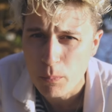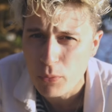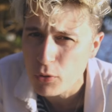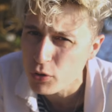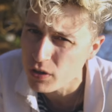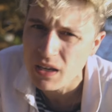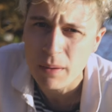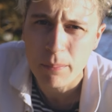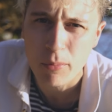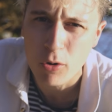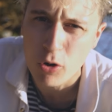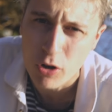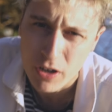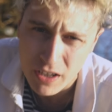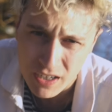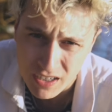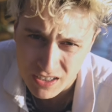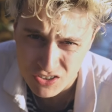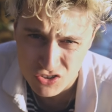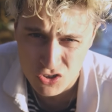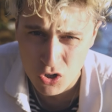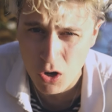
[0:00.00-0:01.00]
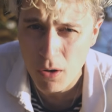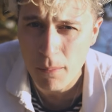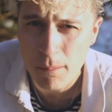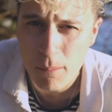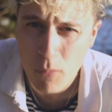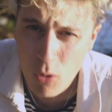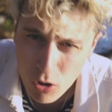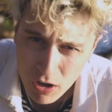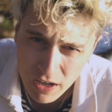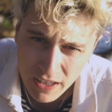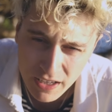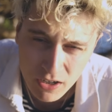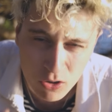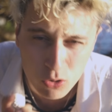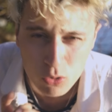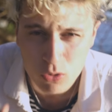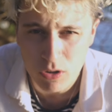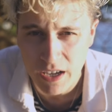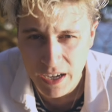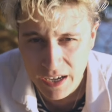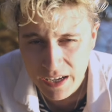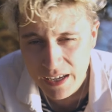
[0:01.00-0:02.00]
or boogie boarding as Tom Morley
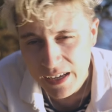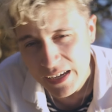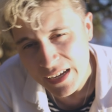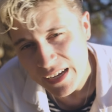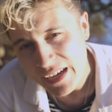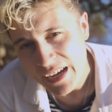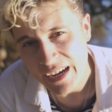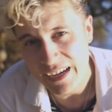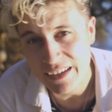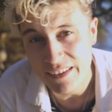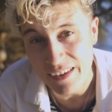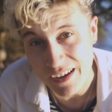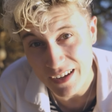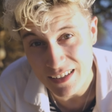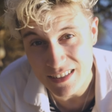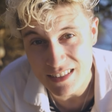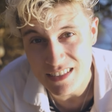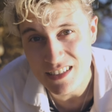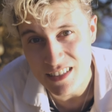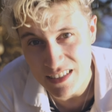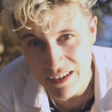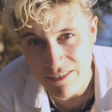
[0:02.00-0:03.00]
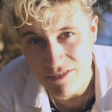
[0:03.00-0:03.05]
called it, in nineteen